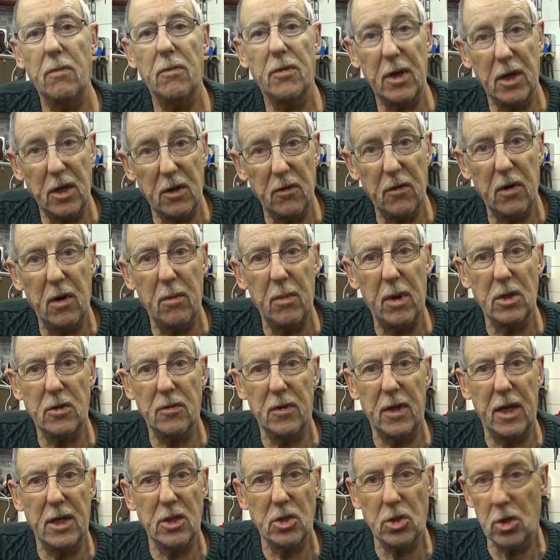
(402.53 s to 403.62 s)
Thank you very much for
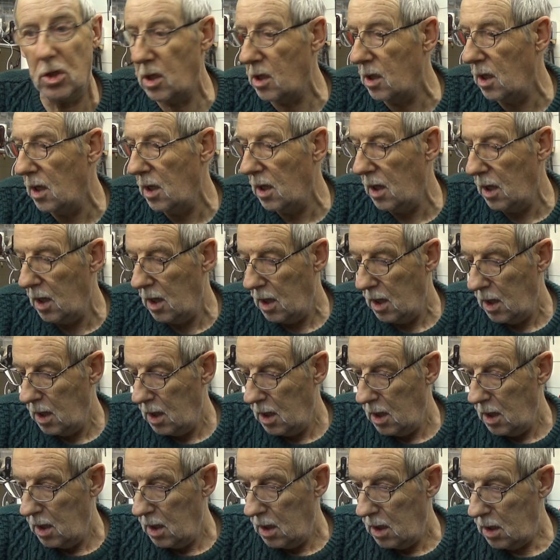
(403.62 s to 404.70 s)
that, sir.
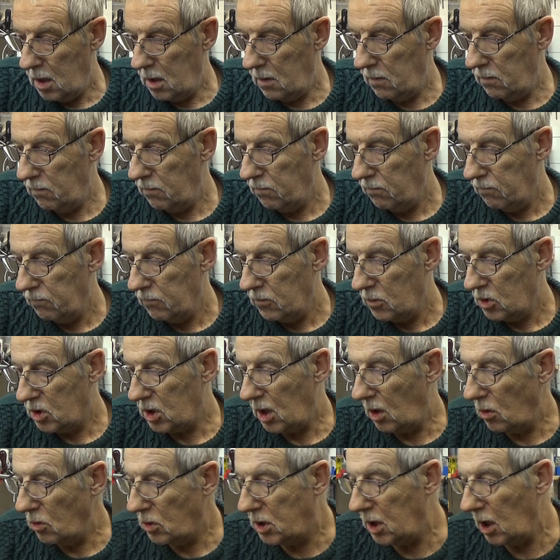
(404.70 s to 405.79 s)
So
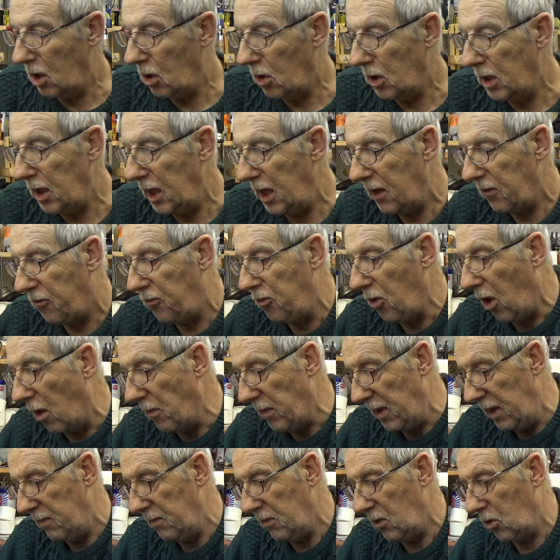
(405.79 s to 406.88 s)
until I hear from
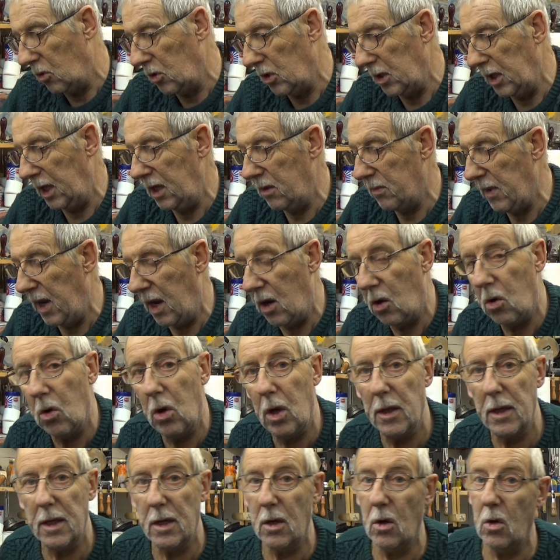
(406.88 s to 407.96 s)
him on an email,
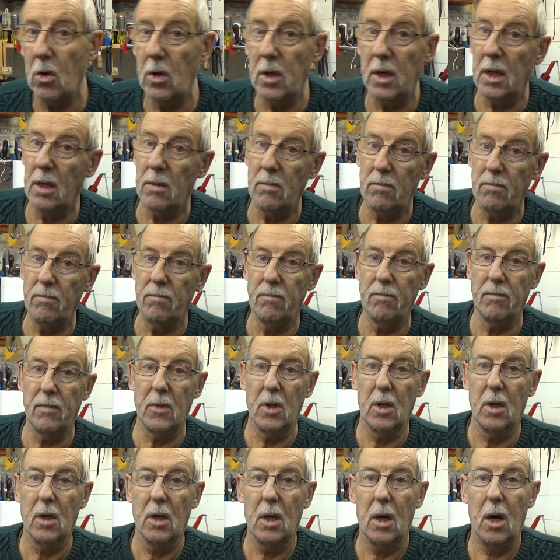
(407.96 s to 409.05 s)
then I
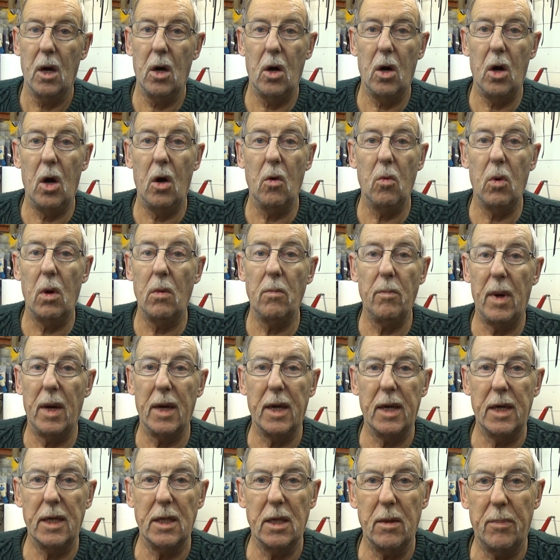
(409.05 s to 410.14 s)
won't bung
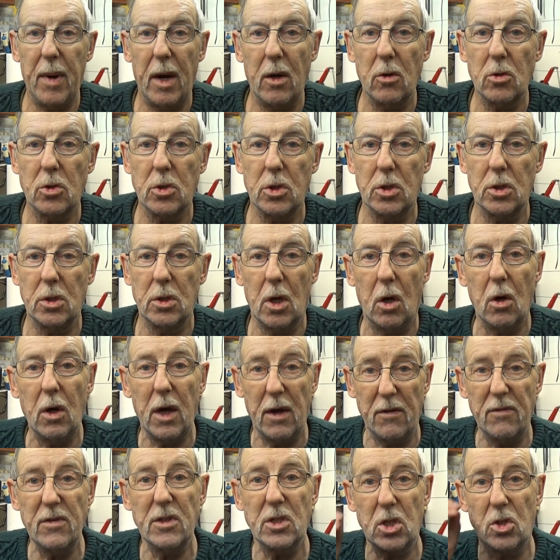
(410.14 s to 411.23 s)
it in the post, and I
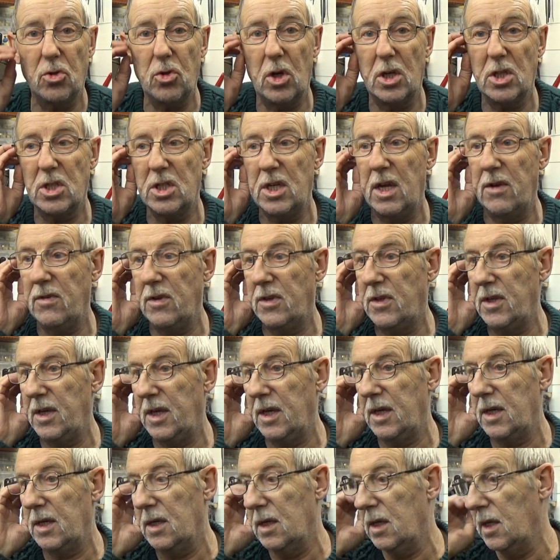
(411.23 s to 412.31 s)
have his address and everything.